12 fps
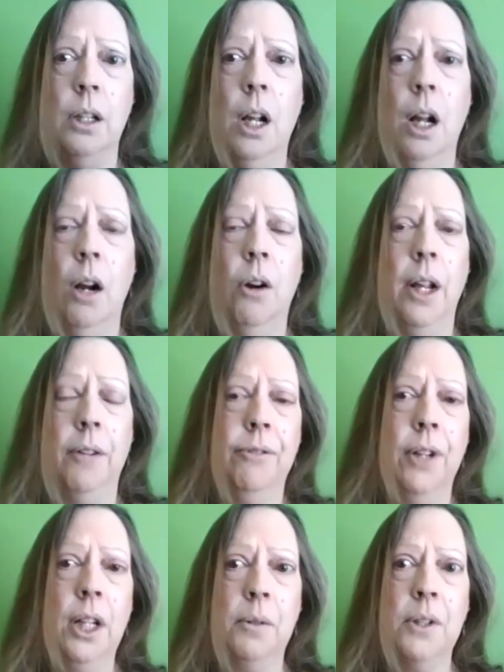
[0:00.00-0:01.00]
or that
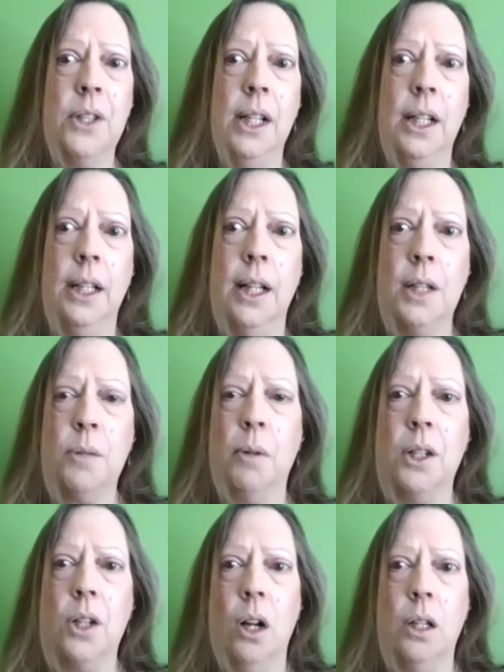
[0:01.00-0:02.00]
frequency, and that's what I
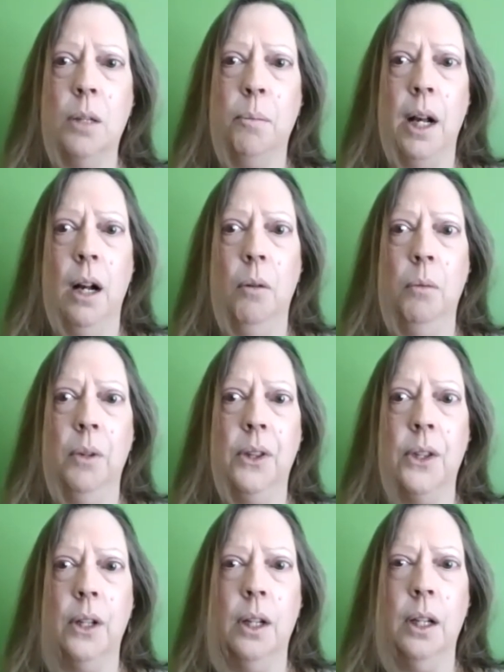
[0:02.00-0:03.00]
talk about with
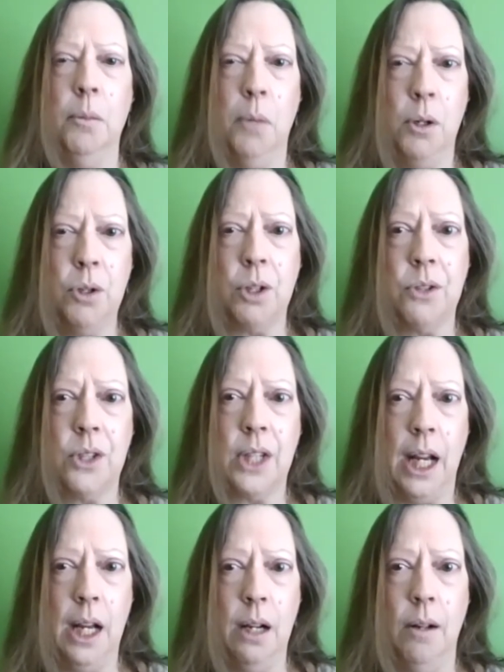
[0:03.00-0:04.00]
the emotional
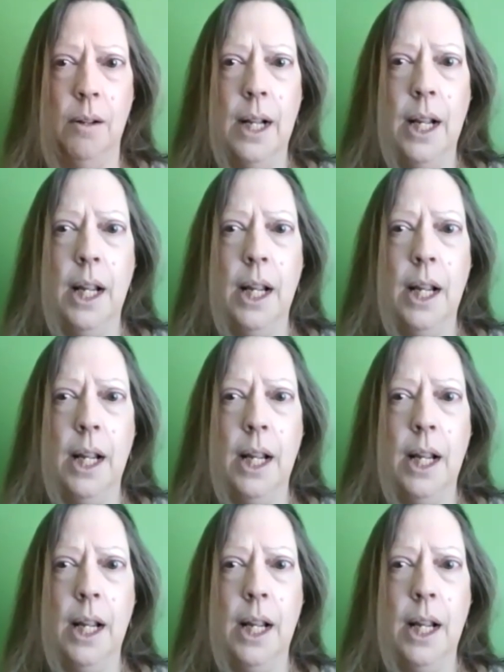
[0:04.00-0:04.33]
scale.